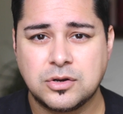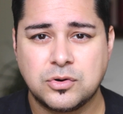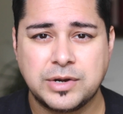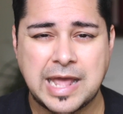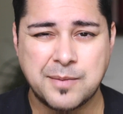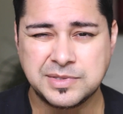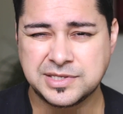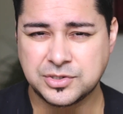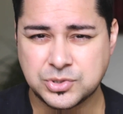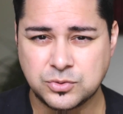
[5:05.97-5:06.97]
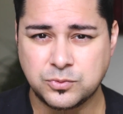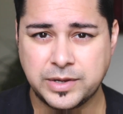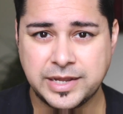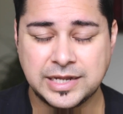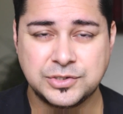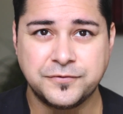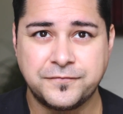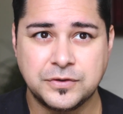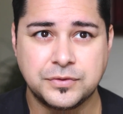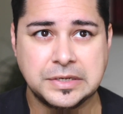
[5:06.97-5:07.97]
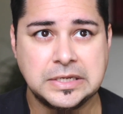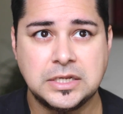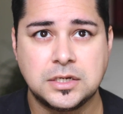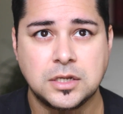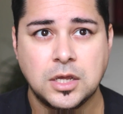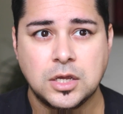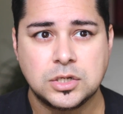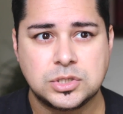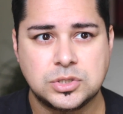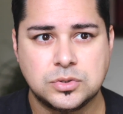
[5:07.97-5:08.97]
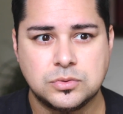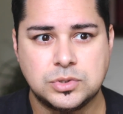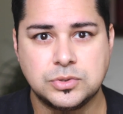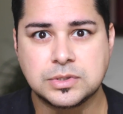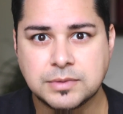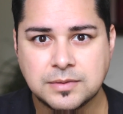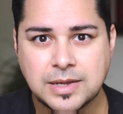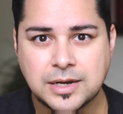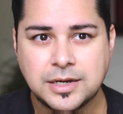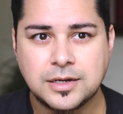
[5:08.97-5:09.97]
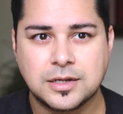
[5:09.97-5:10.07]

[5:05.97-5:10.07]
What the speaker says: or it happens in a certain way, I do feel the need to do something about it.